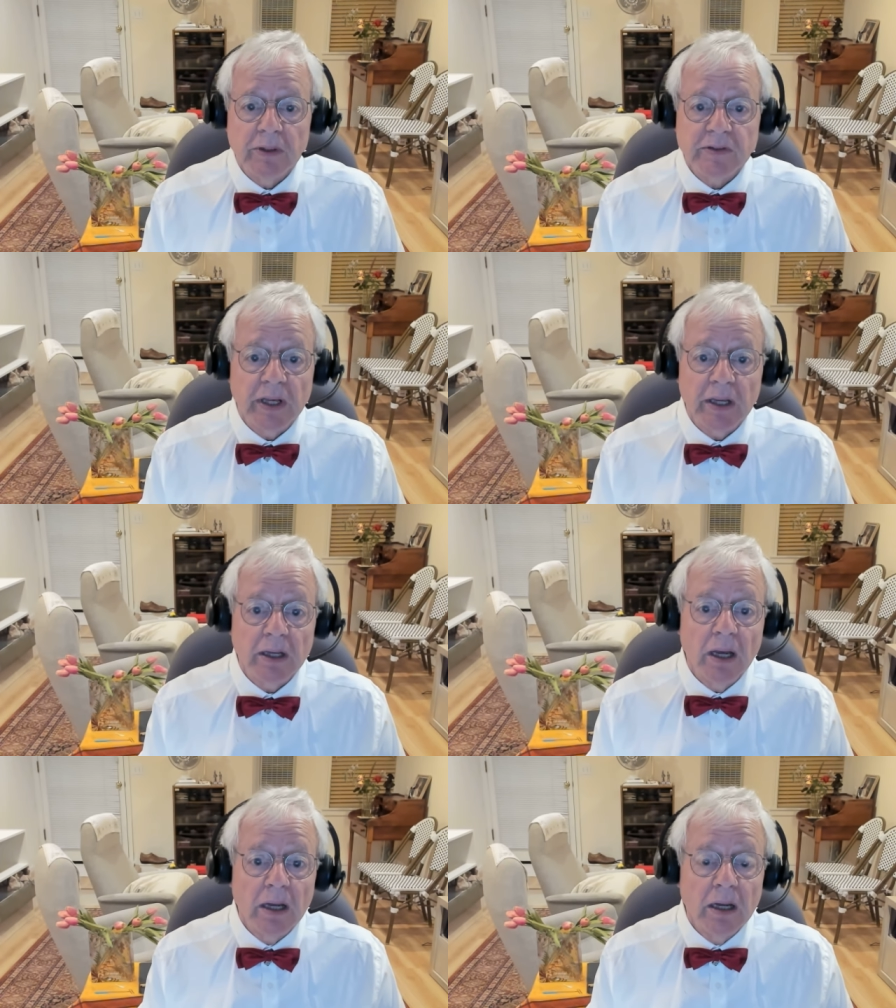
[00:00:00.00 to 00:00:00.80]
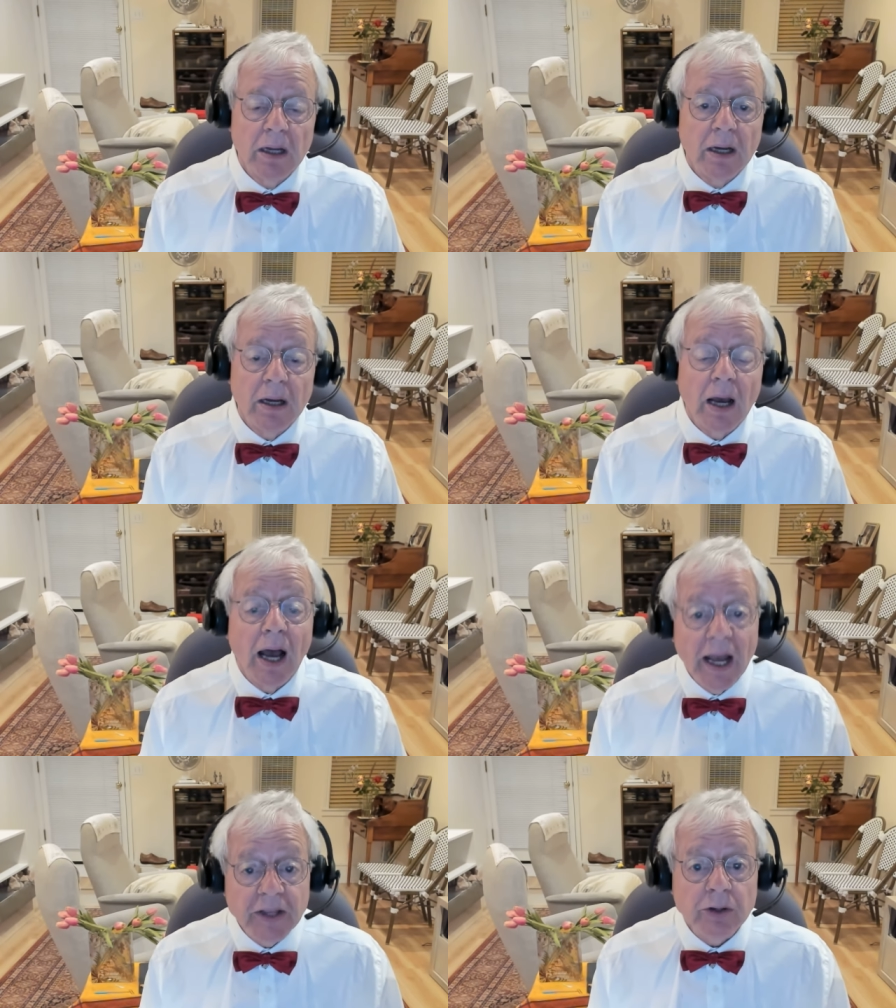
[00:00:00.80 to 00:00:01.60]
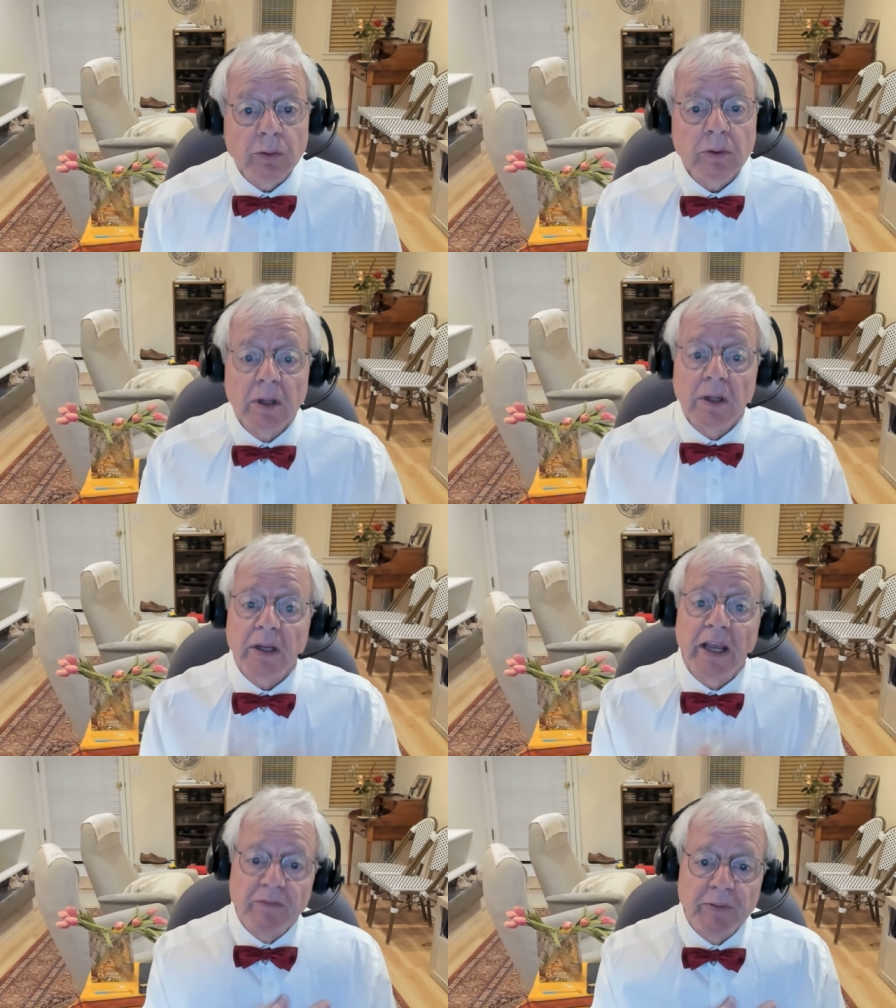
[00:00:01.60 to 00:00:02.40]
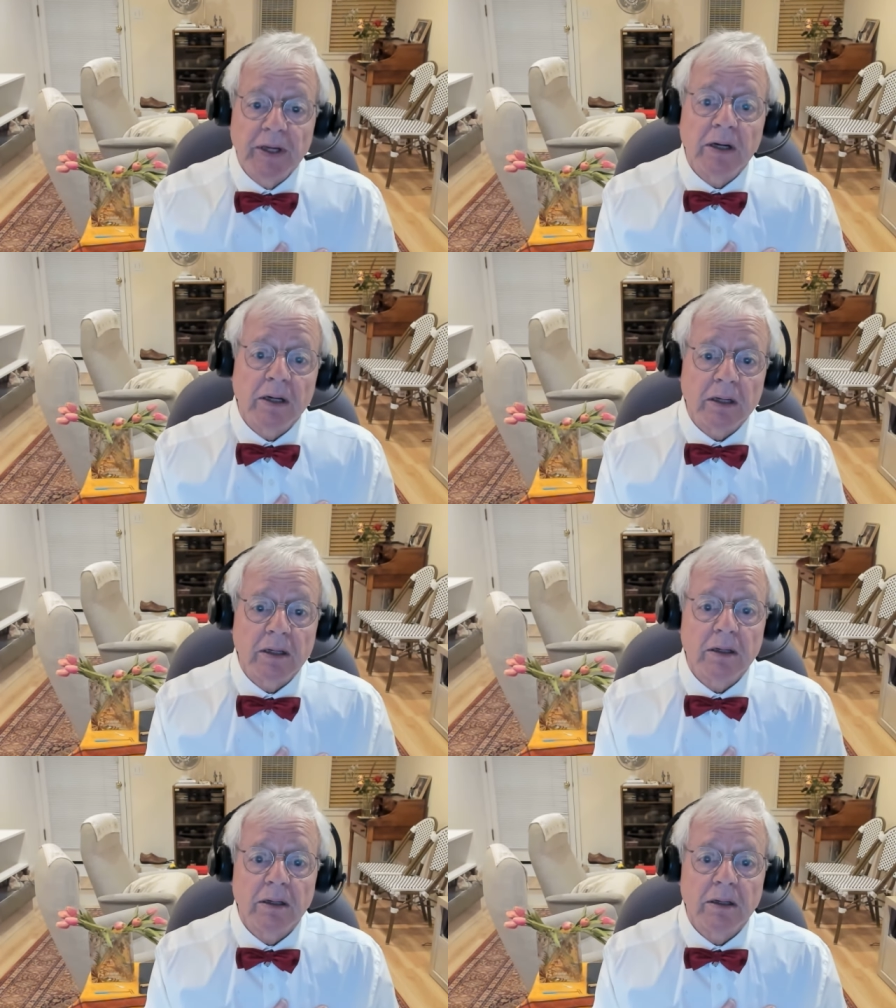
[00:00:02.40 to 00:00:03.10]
It's like IU gave me a hug,